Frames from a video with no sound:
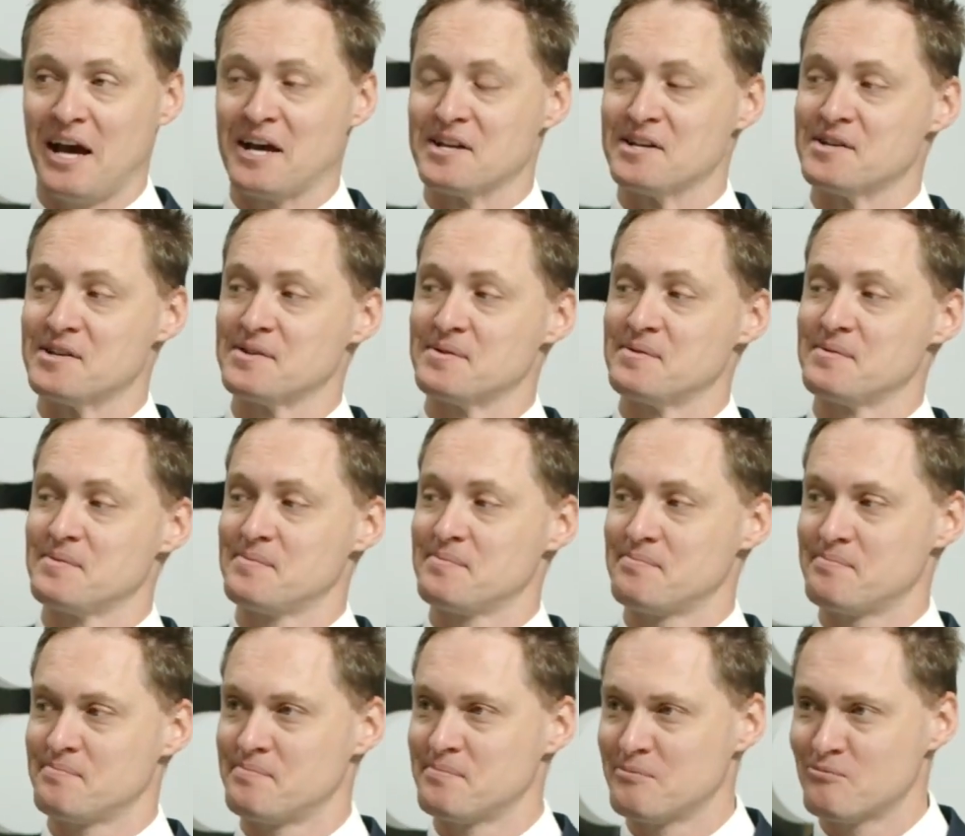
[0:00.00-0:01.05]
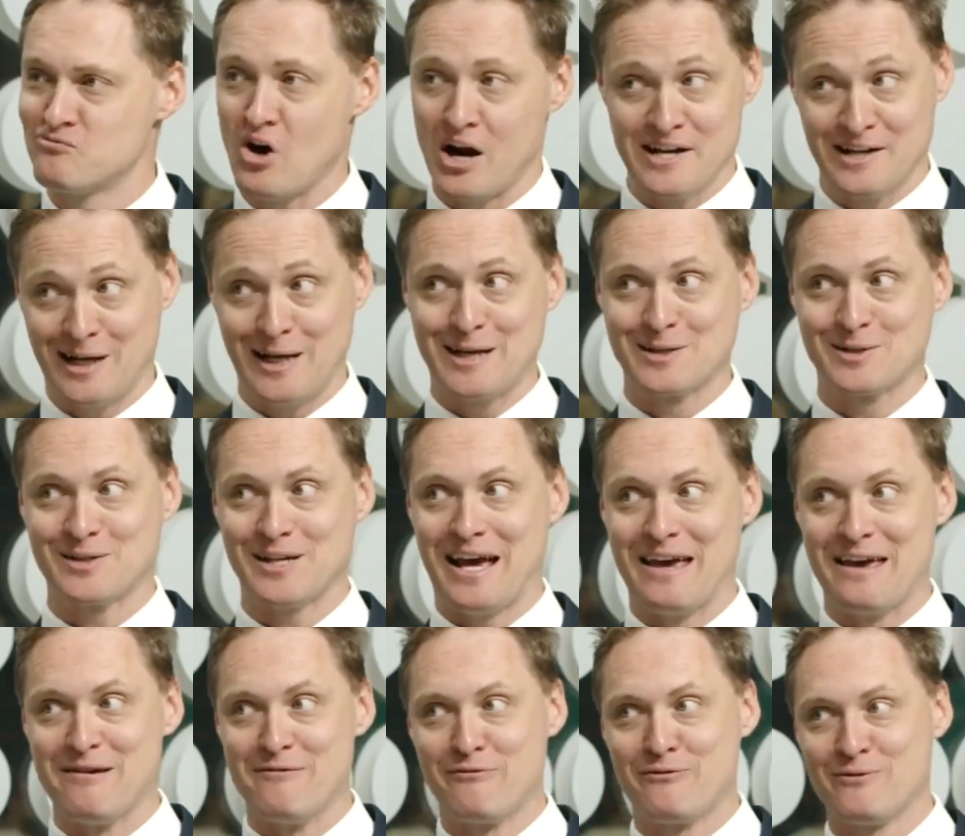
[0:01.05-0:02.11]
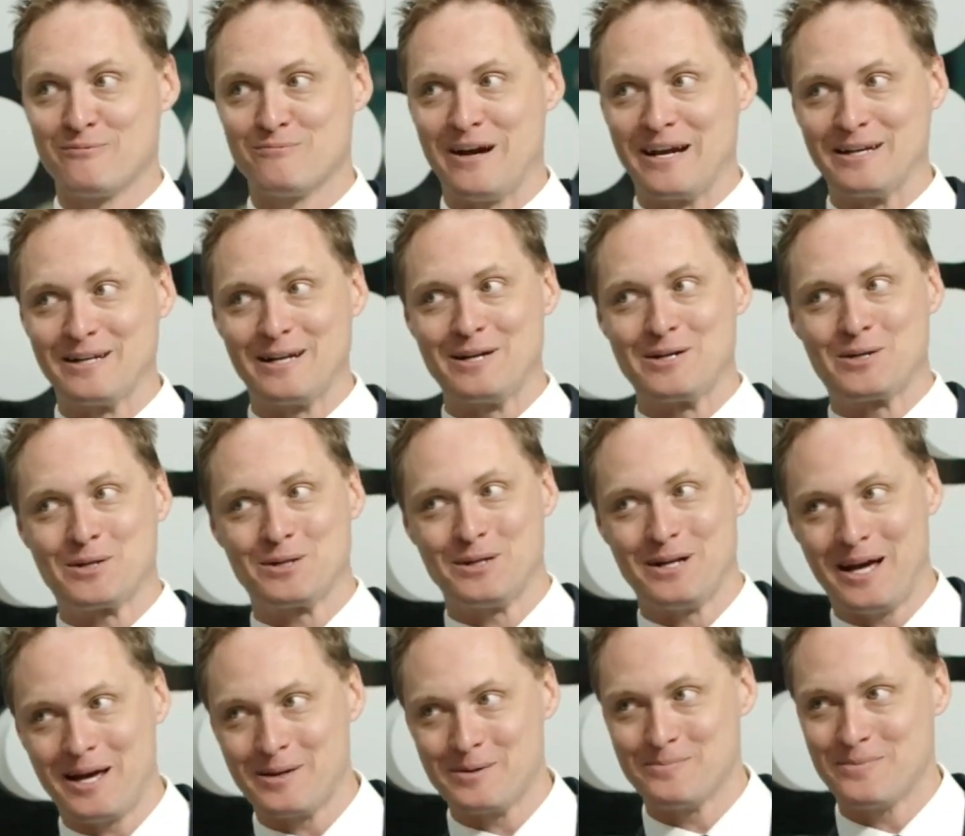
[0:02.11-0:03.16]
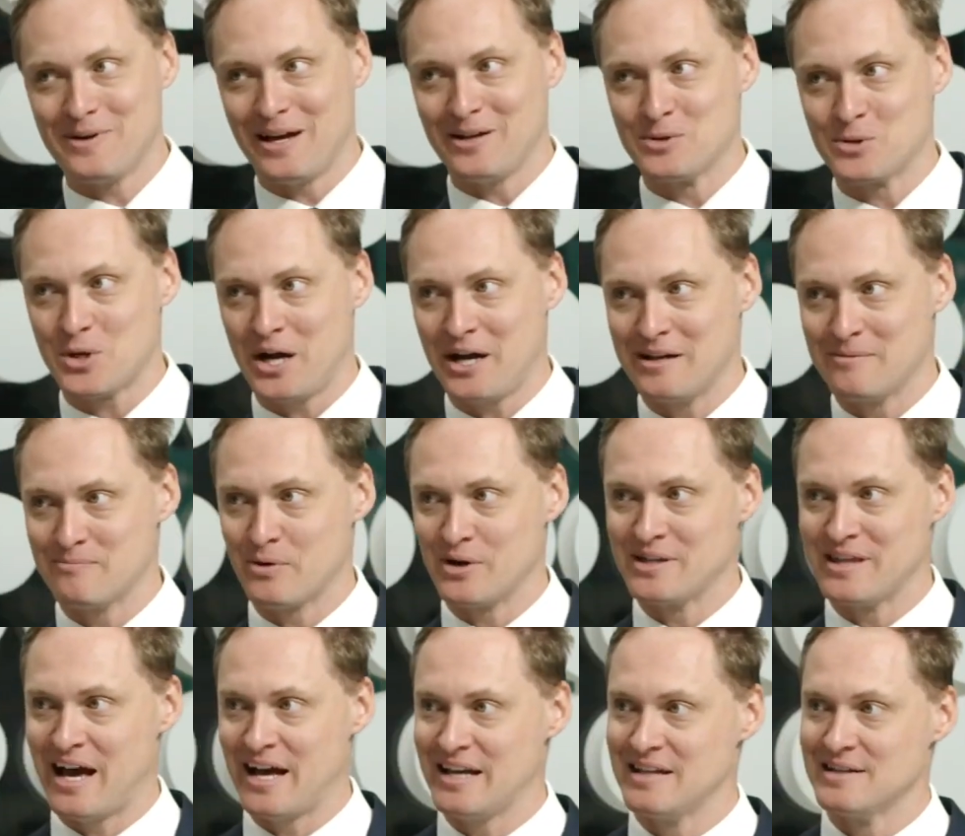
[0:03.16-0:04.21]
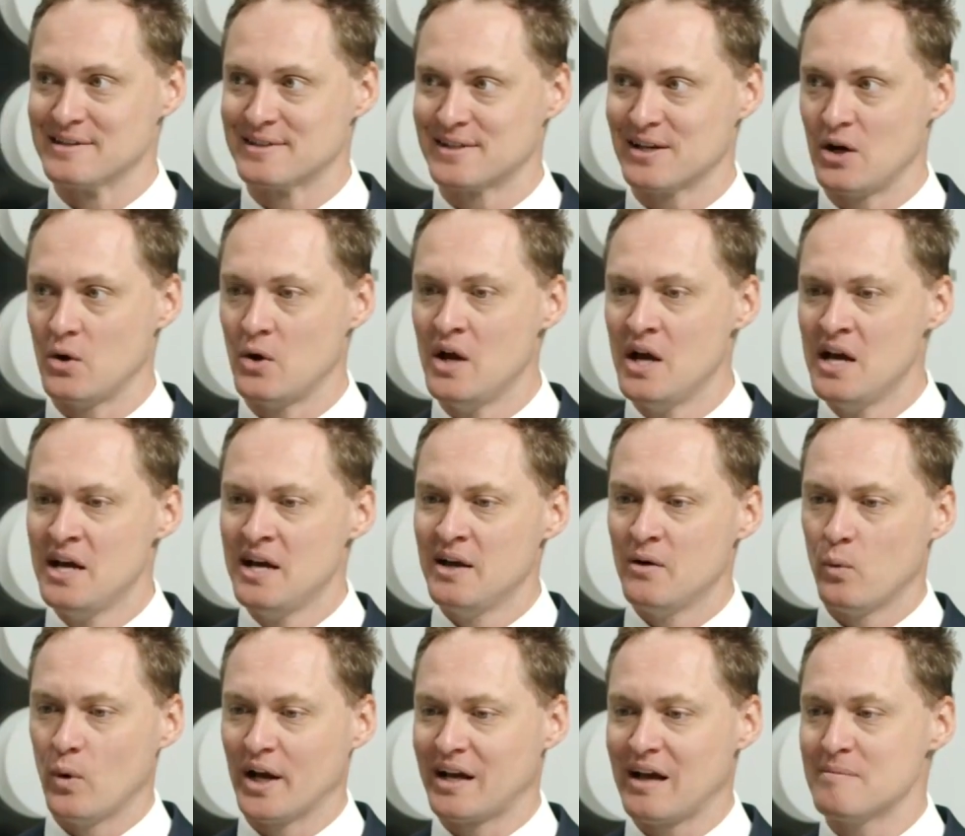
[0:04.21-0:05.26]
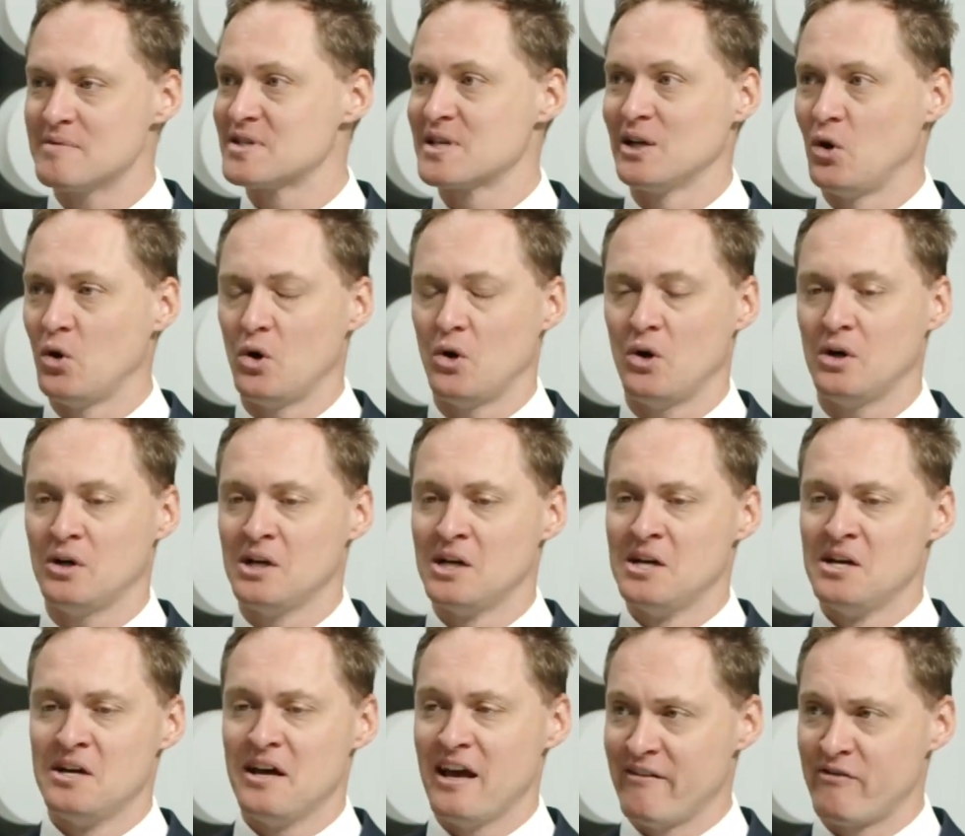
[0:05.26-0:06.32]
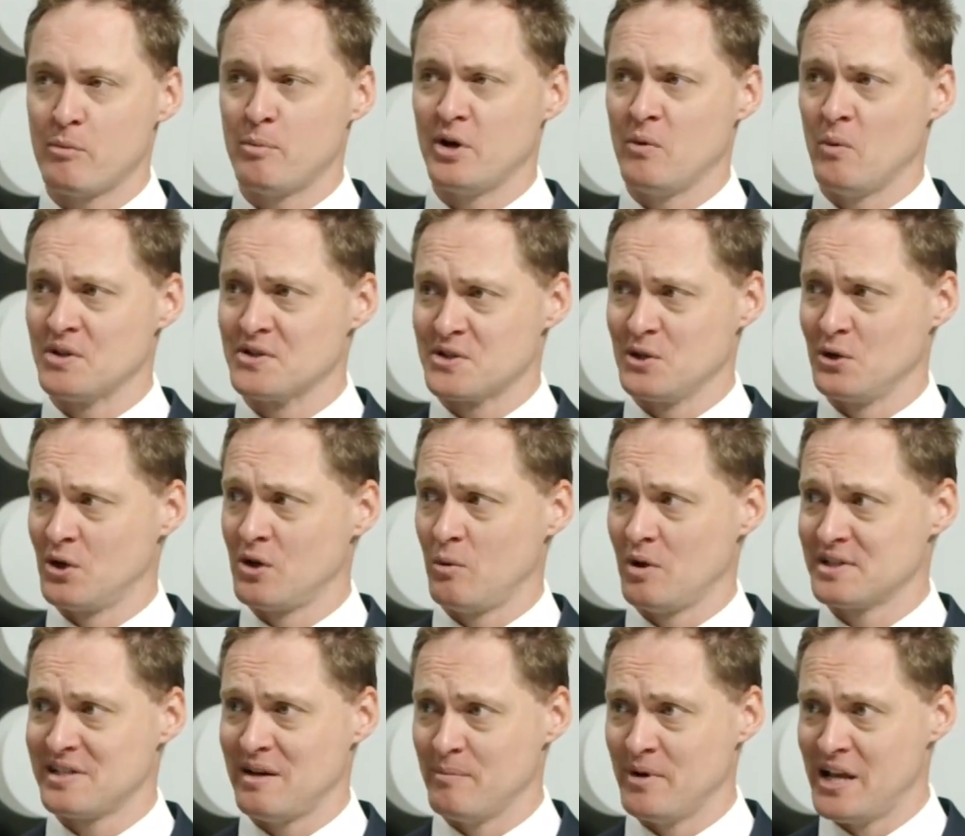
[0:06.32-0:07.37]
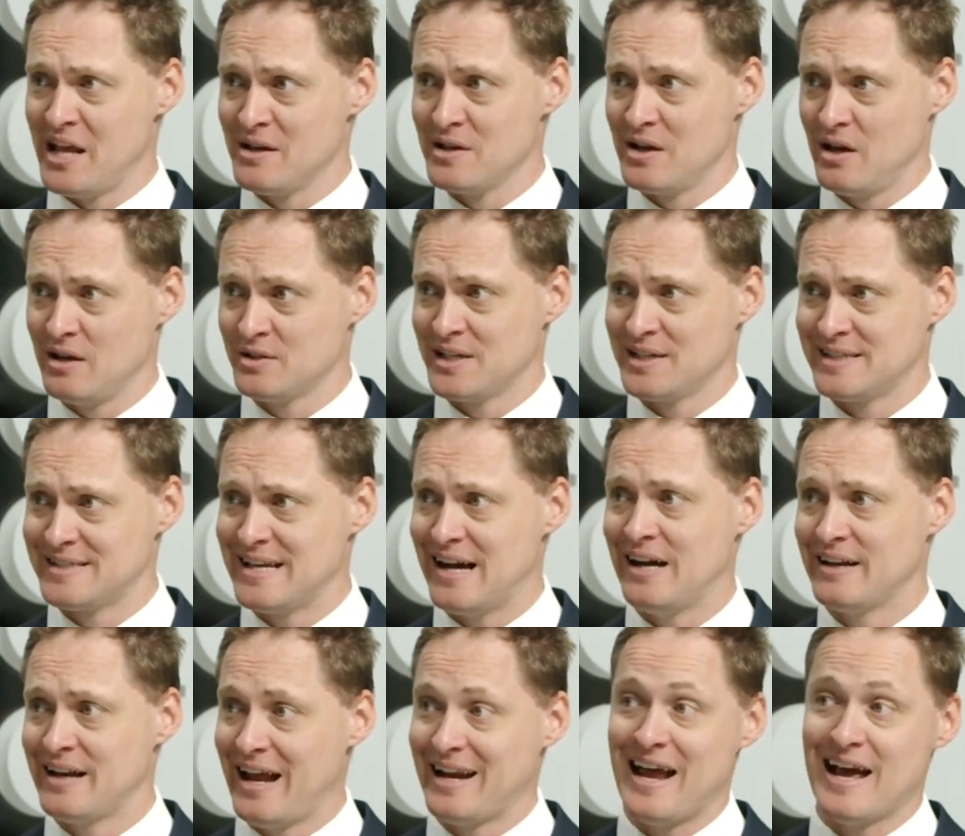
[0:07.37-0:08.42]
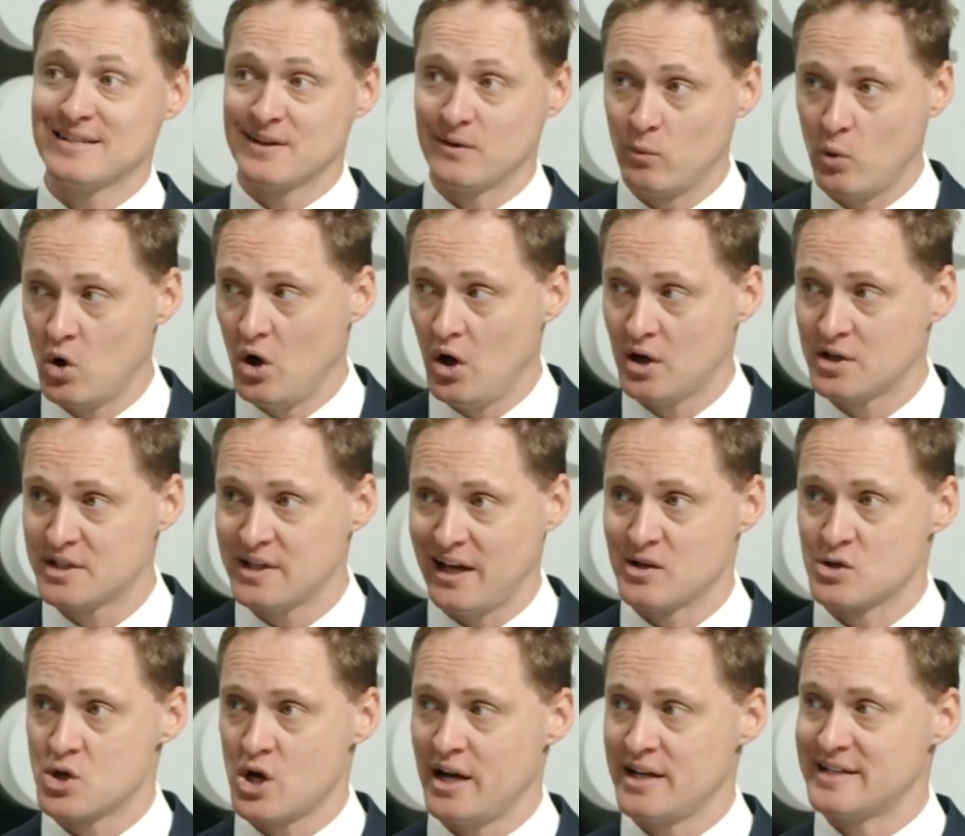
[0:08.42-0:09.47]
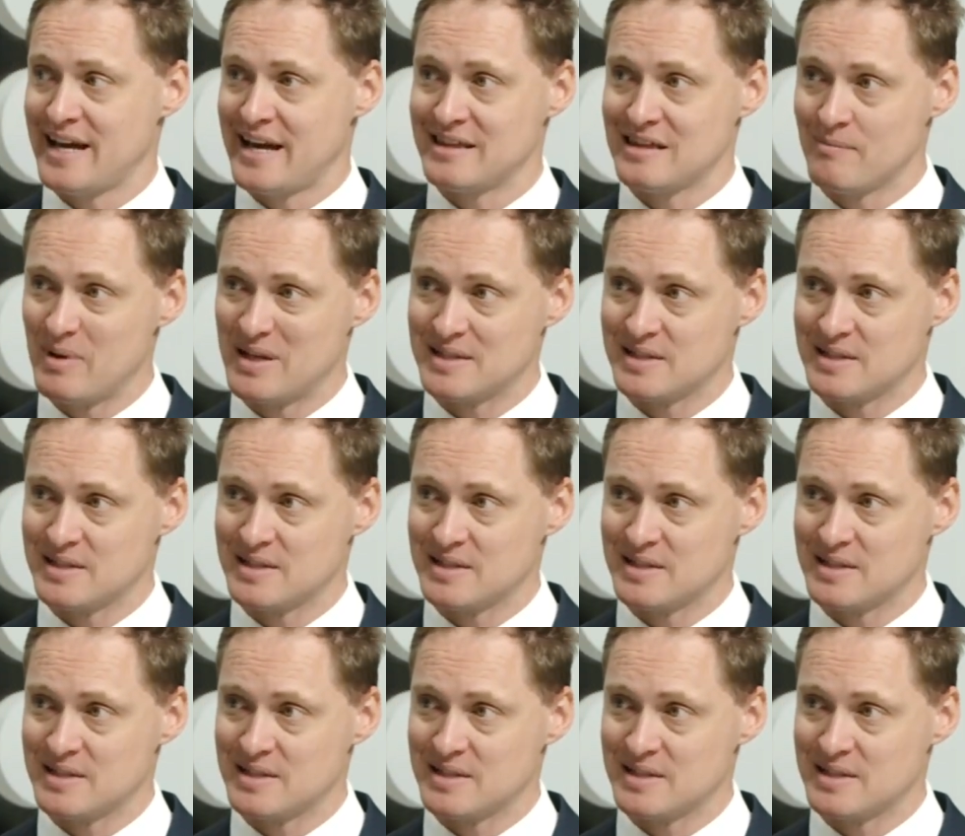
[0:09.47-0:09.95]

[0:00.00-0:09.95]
and right-click, save, regulation, and try and bring that in. So when it comes to law, everybody wants to look at what somebody else has done and has it worked and try and take the